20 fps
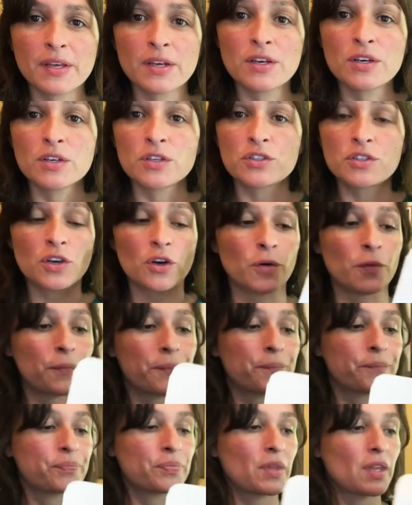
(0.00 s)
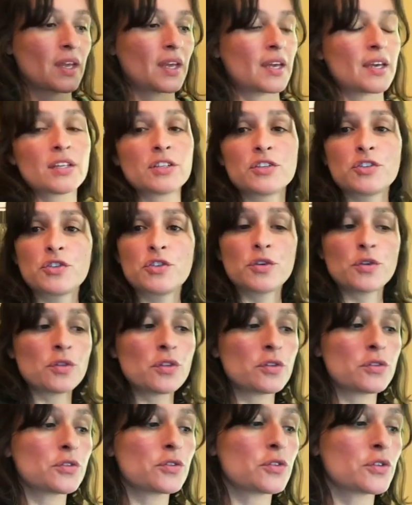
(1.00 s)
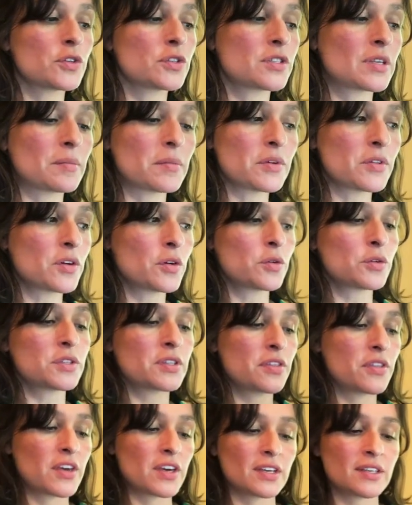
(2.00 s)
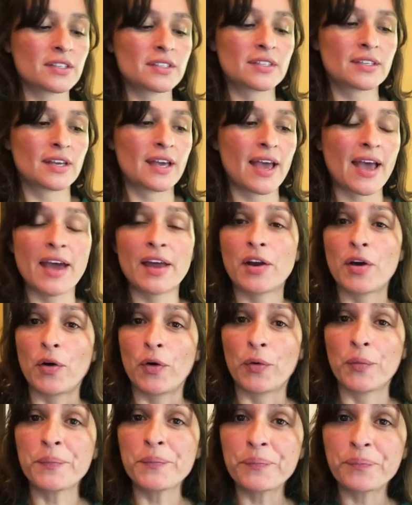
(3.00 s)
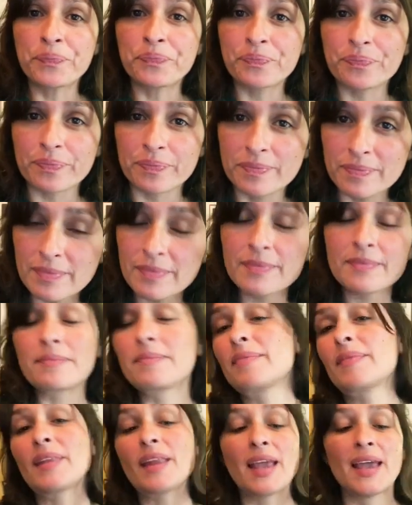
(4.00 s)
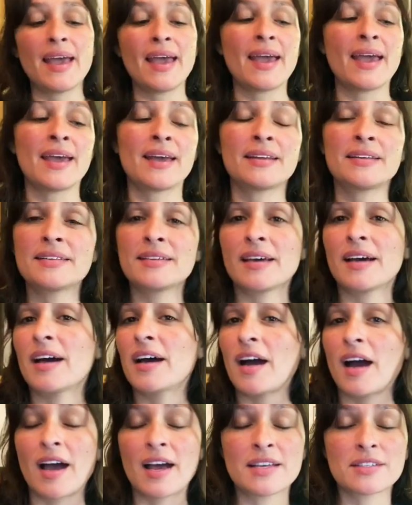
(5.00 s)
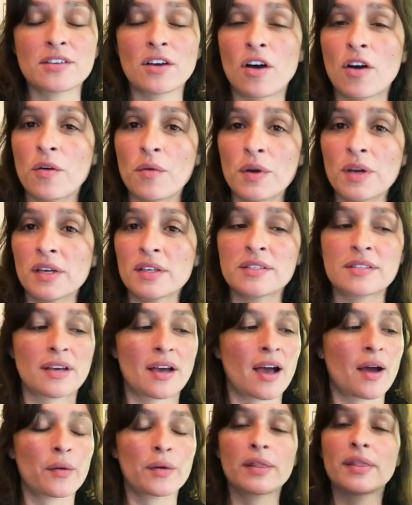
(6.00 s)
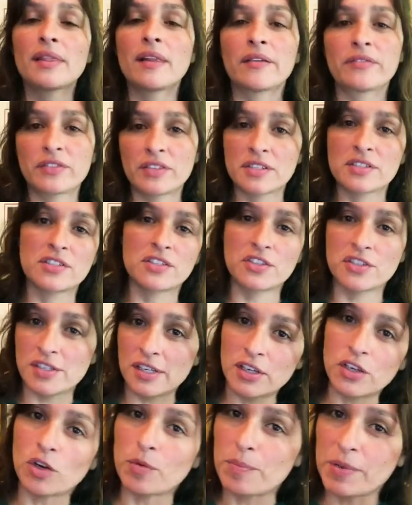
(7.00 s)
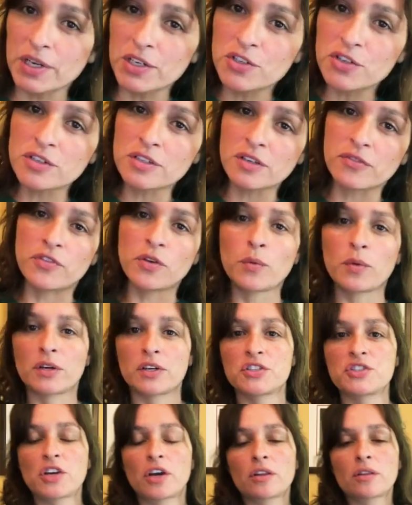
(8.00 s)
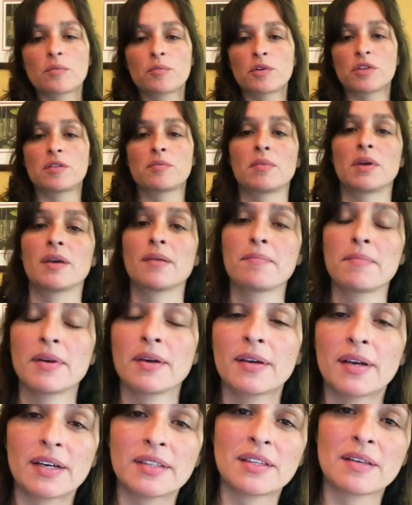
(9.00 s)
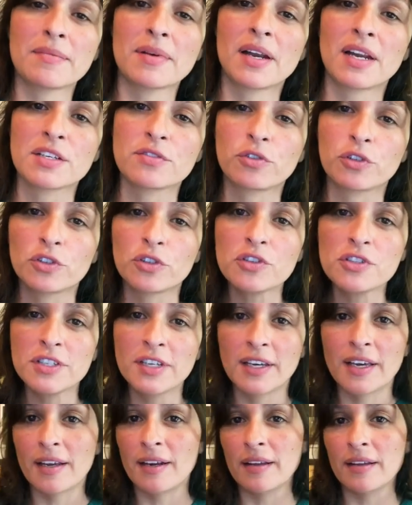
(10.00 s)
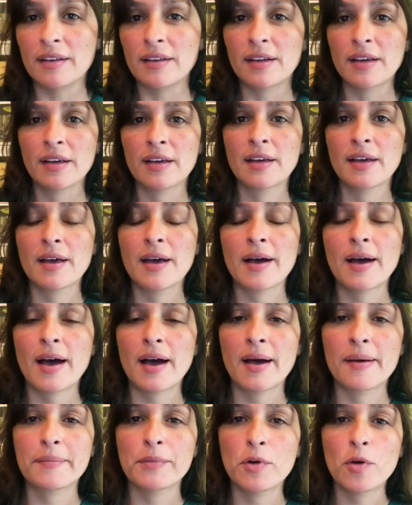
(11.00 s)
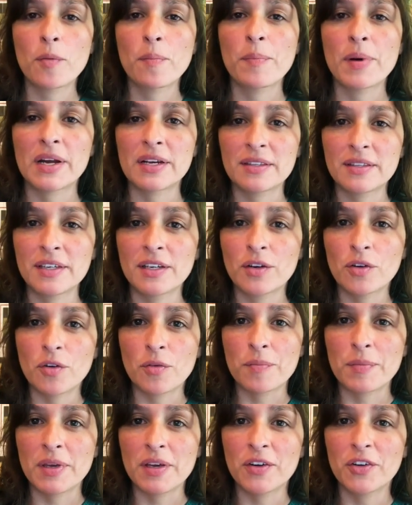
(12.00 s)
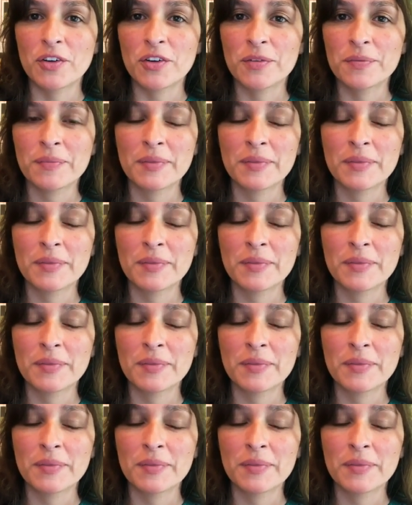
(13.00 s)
So, do some of those things at home. And as always, I would love to see your pictures if you want to share them with me. Me encanta ver las fotos si quieren compartir conmigo.